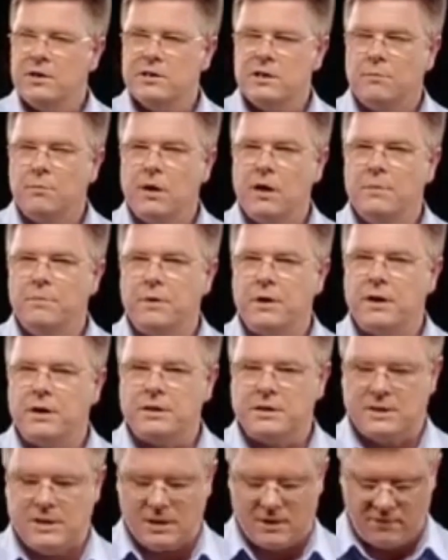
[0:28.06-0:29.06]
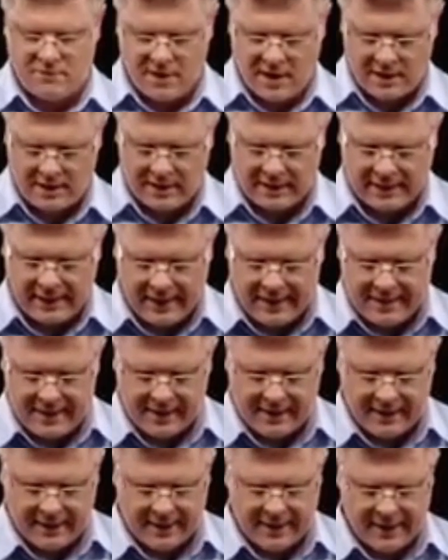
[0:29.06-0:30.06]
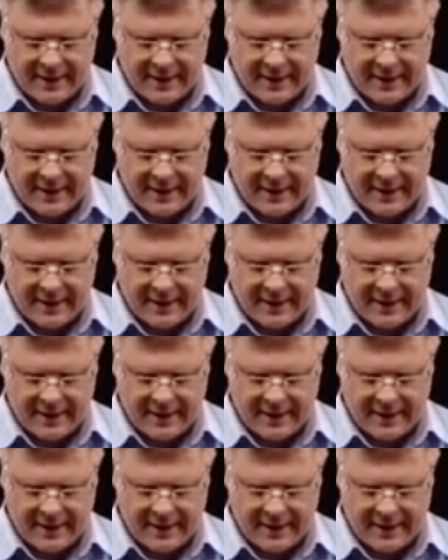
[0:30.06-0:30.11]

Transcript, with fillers: Storage in plastic bottles,